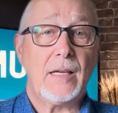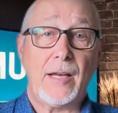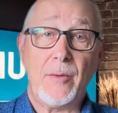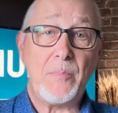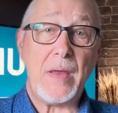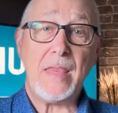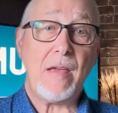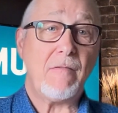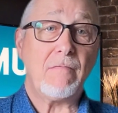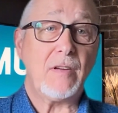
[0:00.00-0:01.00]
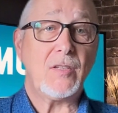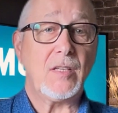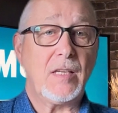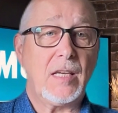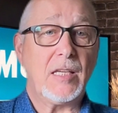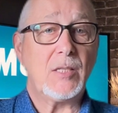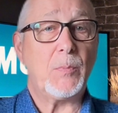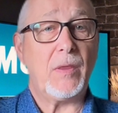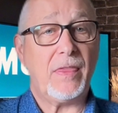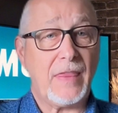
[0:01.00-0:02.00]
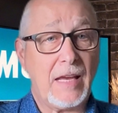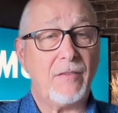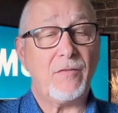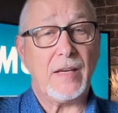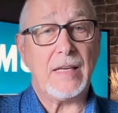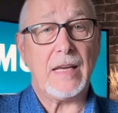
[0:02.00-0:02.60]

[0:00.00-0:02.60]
and I've been there in recent years, but thankfully